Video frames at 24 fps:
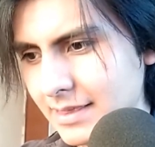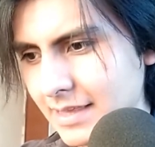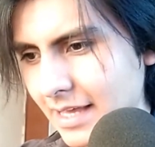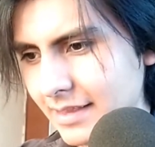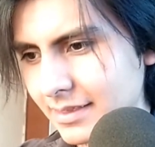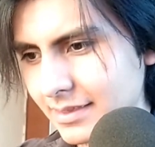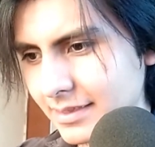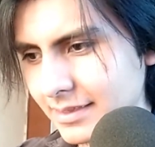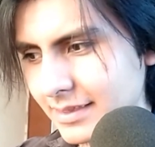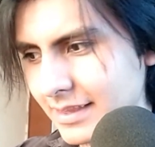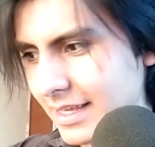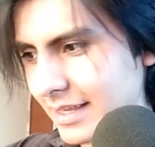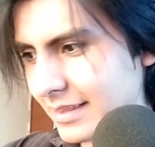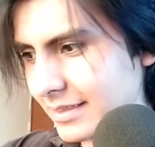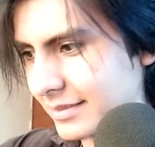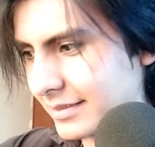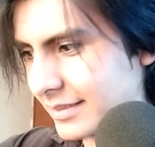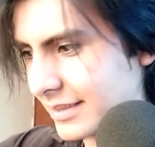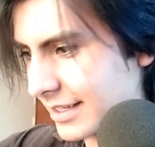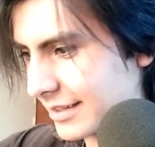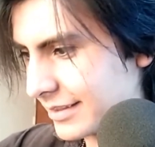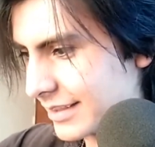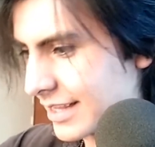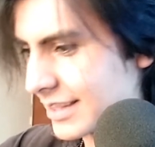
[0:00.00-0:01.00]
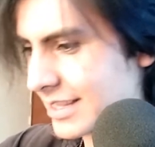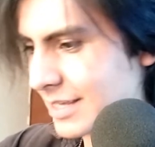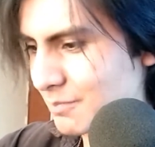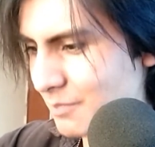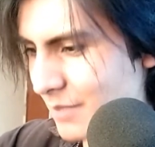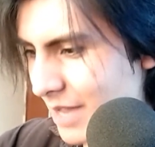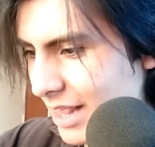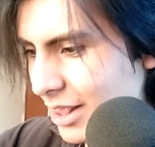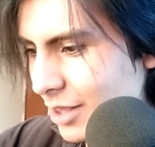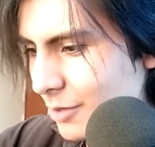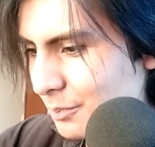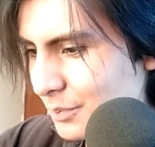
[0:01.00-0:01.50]
that the
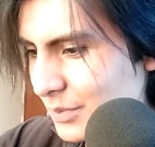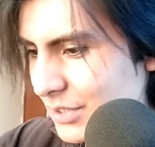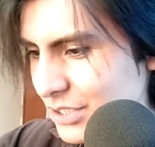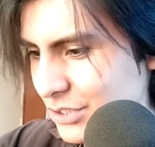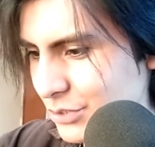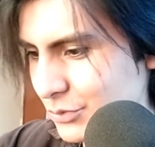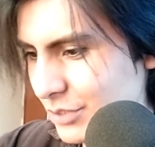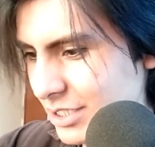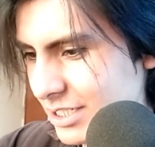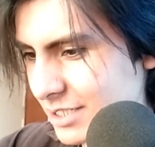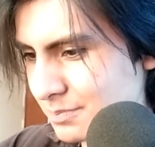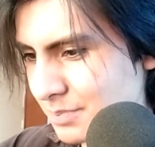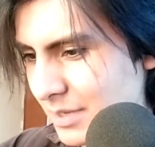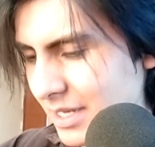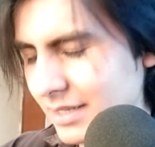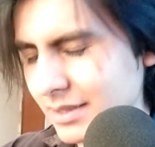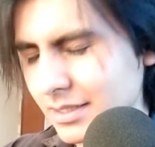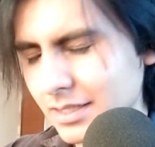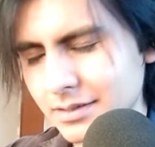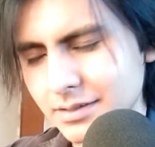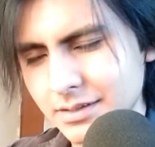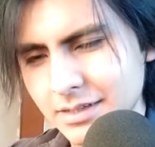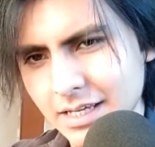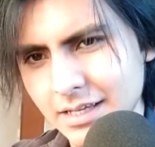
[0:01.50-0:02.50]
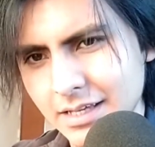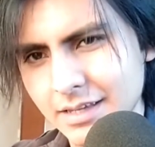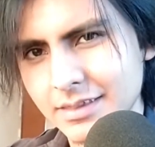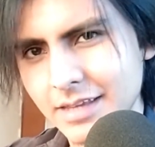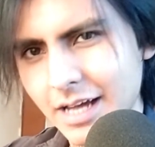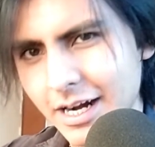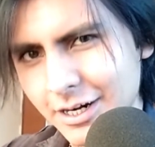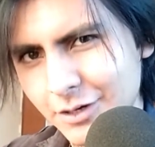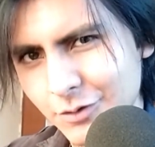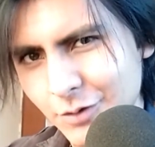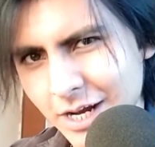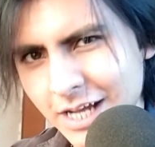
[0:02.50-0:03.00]
developers respect the
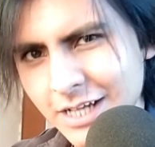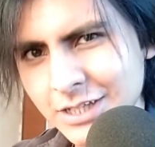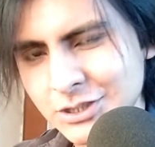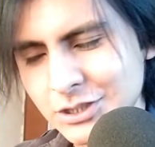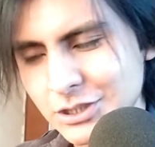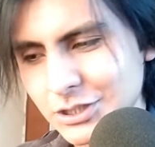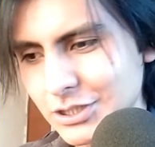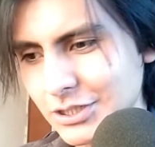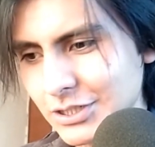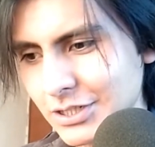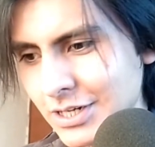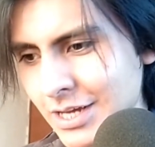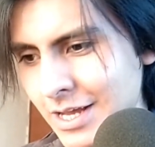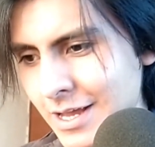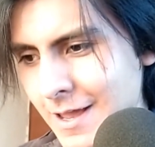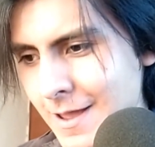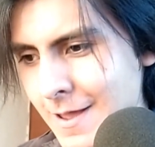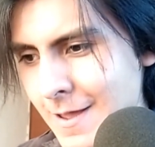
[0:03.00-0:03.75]
director,